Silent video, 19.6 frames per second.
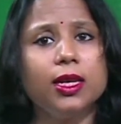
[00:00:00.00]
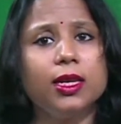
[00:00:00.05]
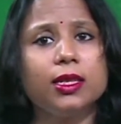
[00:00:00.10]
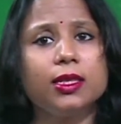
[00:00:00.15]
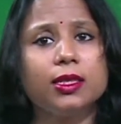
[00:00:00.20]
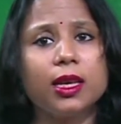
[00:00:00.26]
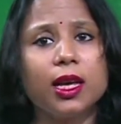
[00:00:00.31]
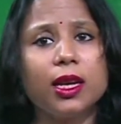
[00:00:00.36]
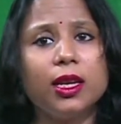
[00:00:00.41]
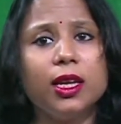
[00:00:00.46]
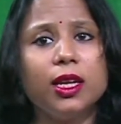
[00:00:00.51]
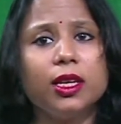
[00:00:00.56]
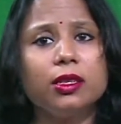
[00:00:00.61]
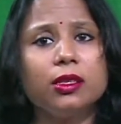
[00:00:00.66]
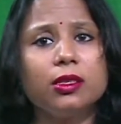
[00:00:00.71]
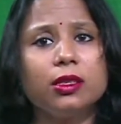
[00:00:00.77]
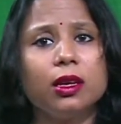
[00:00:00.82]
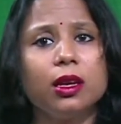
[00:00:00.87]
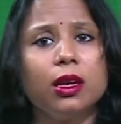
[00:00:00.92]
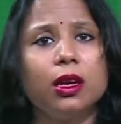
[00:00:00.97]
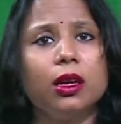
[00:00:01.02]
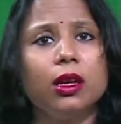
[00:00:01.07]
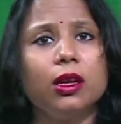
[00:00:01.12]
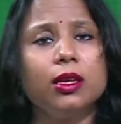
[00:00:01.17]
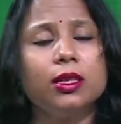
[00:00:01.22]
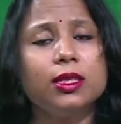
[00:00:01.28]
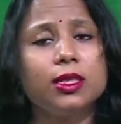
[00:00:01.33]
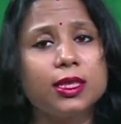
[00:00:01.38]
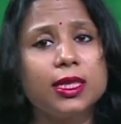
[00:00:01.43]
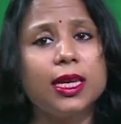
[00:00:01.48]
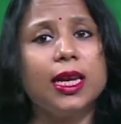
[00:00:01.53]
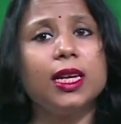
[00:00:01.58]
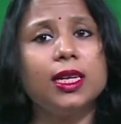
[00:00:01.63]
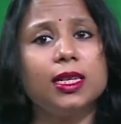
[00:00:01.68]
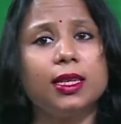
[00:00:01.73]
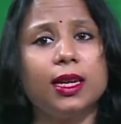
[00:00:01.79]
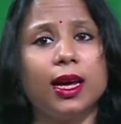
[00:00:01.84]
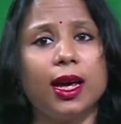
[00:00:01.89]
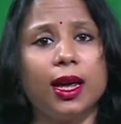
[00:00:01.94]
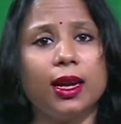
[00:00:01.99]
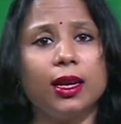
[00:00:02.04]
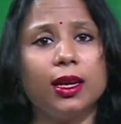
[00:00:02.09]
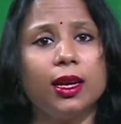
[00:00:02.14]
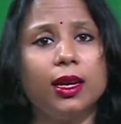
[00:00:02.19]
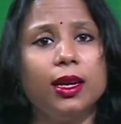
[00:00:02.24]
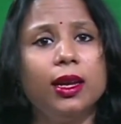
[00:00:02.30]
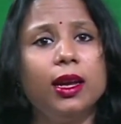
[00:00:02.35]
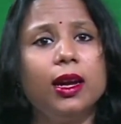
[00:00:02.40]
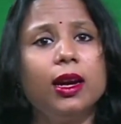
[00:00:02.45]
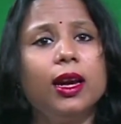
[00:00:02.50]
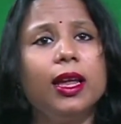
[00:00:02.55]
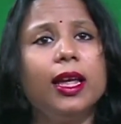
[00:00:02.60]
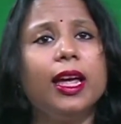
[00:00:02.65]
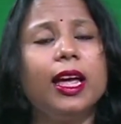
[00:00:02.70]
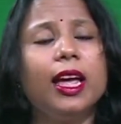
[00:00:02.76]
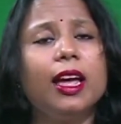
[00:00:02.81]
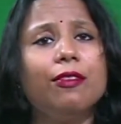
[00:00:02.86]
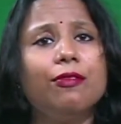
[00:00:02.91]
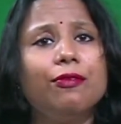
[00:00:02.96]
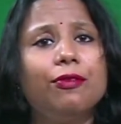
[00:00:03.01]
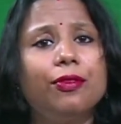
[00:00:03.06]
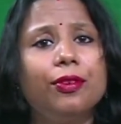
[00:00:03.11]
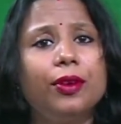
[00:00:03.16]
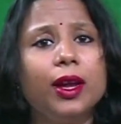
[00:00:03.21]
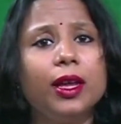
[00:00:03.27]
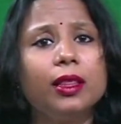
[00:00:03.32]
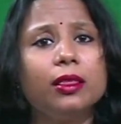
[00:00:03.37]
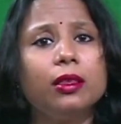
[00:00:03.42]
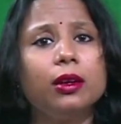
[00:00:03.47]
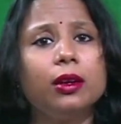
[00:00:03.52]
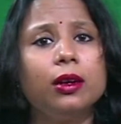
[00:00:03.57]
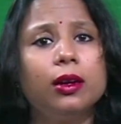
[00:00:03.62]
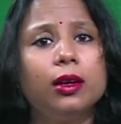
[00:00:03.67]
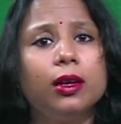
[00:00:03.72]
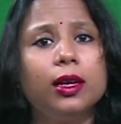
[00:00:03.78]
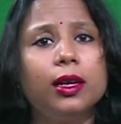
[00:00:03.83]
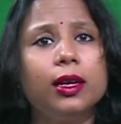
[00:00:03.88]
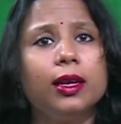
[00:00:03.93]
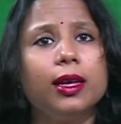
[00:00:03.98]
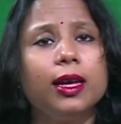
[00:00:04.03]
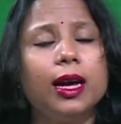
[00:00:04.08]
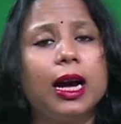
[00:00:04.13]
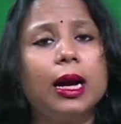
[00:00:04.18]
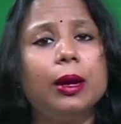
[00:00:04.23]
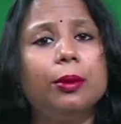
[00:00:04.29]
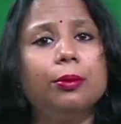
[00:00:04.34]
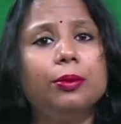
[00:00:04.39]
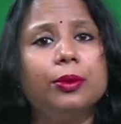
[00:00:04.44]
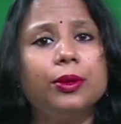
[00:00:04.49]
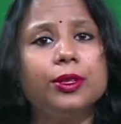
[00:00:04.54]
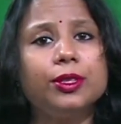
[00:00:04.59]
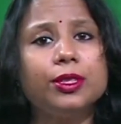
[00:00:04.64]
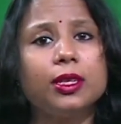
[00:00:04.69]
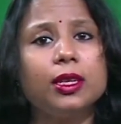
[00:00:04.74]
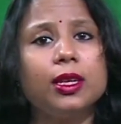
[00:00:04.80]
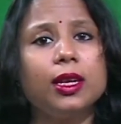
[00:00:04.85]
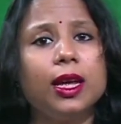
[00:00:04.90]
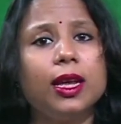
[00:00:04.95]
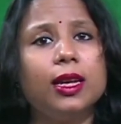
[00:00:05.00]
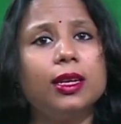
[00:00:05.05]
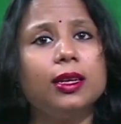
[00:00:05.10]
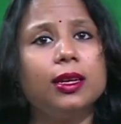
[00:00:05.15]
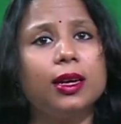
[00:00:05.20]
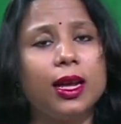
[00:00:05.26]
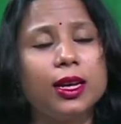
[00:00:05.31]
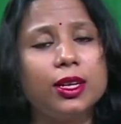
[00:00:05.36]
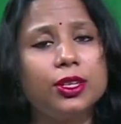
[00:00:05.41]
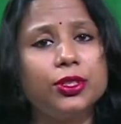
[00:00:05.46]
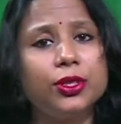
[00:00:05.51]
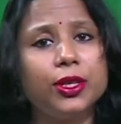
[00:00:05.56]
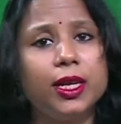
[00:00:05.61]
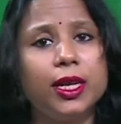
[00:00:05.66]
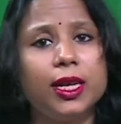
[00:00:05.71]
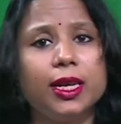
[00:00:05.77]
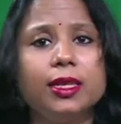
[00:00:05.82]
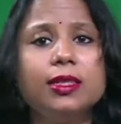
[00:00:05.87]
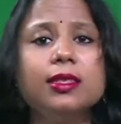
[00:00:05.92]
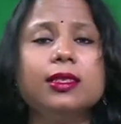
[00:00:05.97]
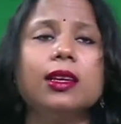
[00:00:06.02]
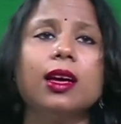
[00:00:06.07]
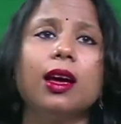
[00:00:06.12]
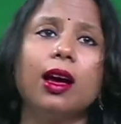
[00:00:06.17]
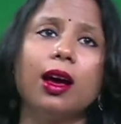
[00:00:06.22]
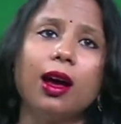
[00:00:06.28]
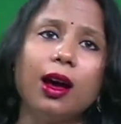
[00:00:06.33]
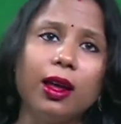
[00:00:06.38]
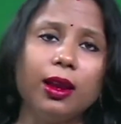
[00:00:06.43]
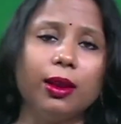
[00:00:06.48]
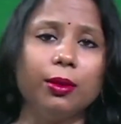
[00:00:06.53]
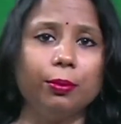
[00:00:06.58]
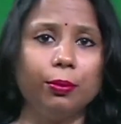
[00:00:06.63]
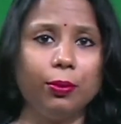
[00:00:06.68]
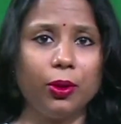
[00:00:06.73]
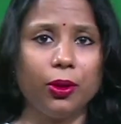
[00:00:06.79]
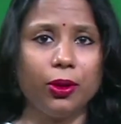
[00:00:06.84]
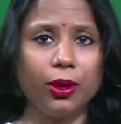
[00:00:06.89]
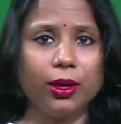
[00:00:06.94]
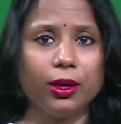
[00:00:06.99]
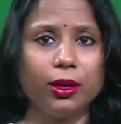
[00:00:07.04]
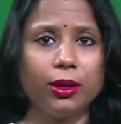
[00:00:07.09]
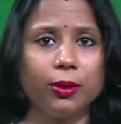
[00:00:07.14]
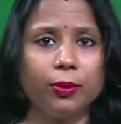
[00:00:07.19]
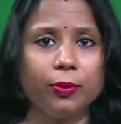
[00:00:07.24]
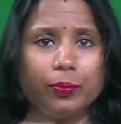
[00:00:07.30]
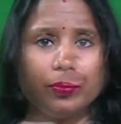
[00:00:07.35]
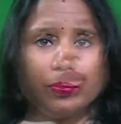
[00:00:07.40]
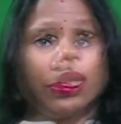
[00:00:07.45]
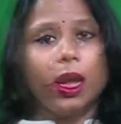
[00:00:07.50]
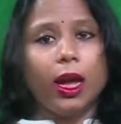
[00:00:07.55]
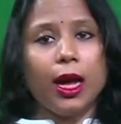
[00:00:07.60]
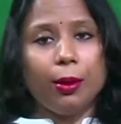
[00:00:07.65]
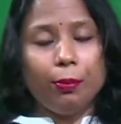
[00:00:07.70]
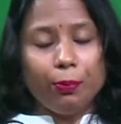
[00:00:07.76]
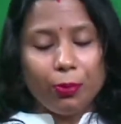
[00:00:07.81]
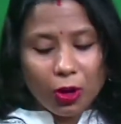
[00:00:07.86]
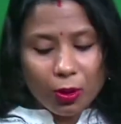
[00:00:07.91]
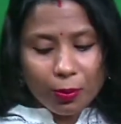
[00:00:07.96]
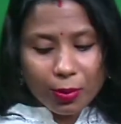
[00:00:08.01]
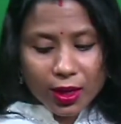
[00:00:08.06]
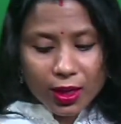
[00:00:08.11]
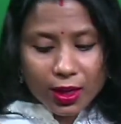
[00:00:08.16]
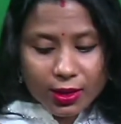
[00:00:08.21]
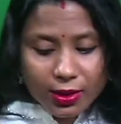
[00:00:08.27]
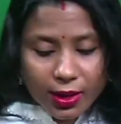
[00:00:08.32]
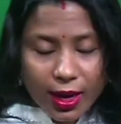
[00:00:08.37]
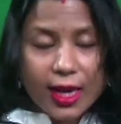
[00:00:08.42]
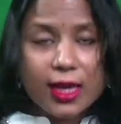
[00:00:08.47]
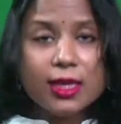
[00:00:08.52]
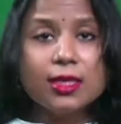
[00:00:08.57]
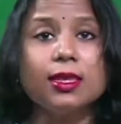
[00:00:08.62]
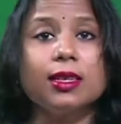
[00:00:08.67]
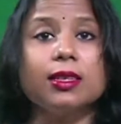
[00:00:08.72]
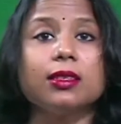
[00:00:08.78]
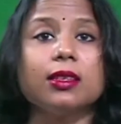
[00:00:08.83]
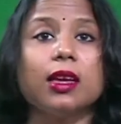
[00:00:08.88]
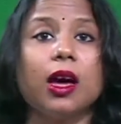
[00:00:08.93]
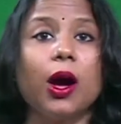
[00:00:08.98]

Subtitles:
studies state that nearly every third young person in the country is unemployed. Employment crisis,